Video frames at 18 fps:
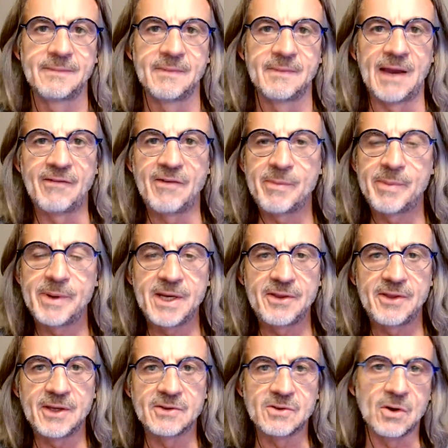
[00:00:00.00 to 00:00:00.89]
Everybody
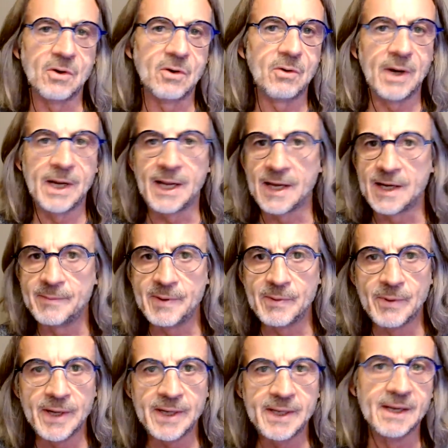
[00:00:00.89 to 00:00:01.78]
thinks, "Oh, I got to be
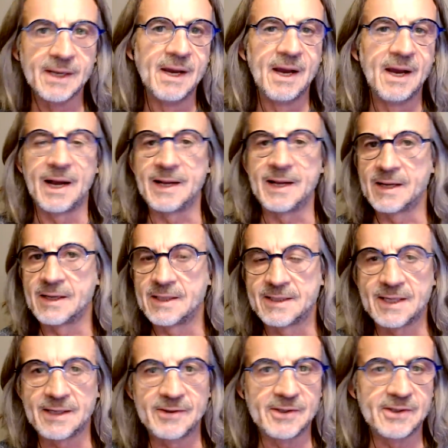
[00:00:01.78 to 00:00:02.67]
ready. I got to
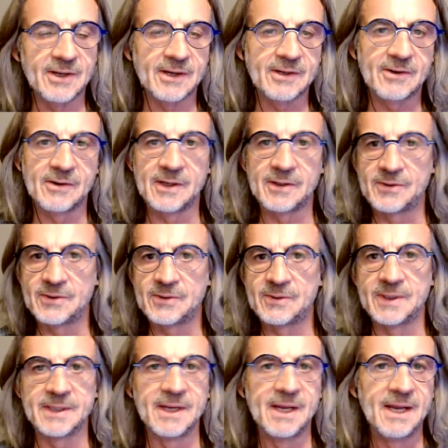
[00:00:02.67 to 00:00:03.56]
tell the doctor I'll do
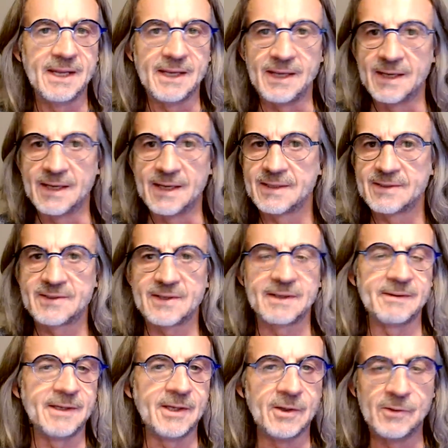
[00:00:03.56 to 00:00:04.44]
it." Yes, I,
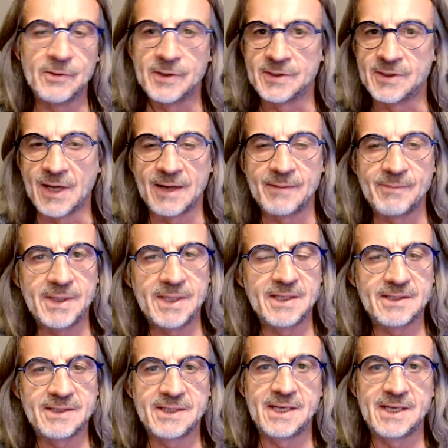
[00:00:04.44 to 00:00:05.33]
you know the
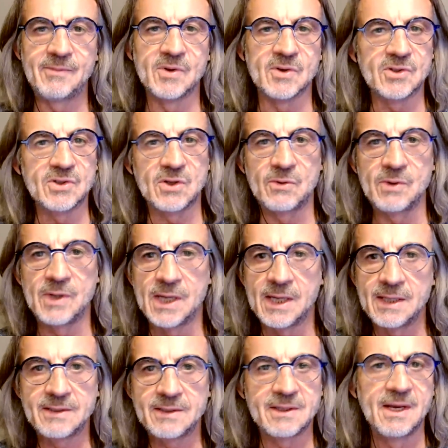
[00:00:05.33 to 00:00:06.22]
diabetes team—they're so
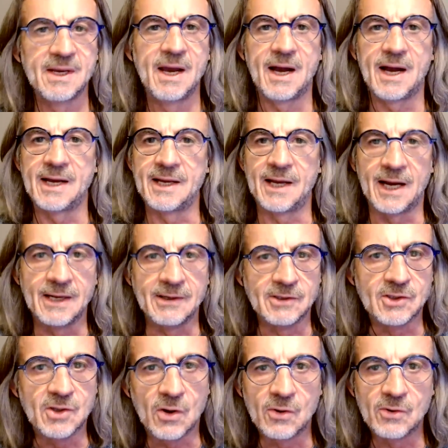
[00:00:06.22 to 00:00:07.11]
nice. I, I
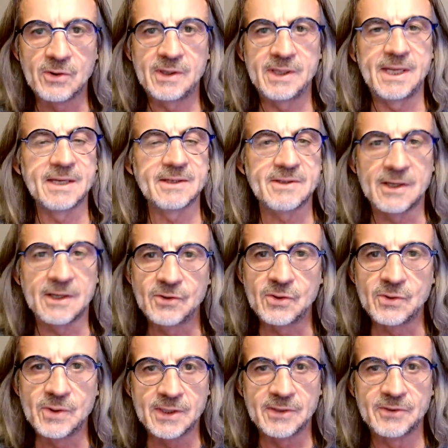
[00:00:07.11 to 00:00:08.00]
totally yes, I'll
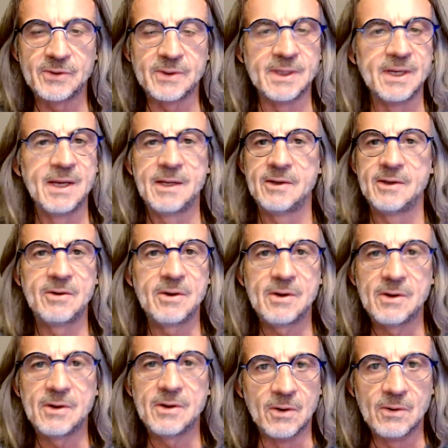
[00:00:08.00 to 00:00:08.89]
do it. I'll do it.
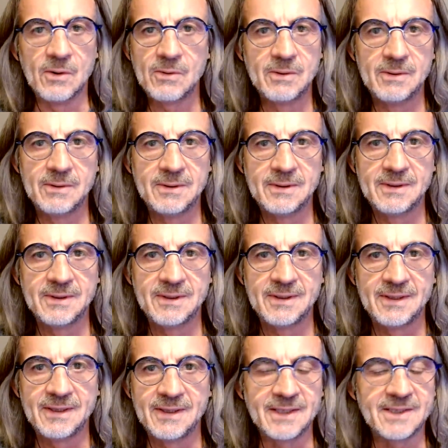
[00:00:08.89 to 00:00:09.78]
No,
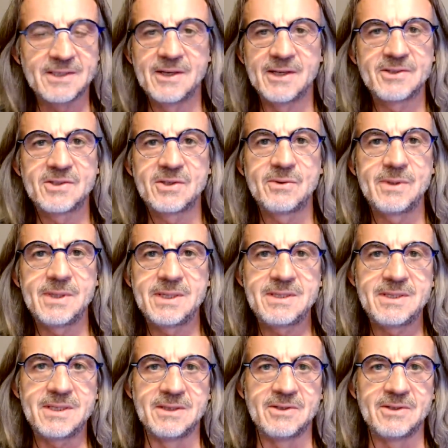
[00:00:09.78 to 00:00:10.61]
it's not so easy.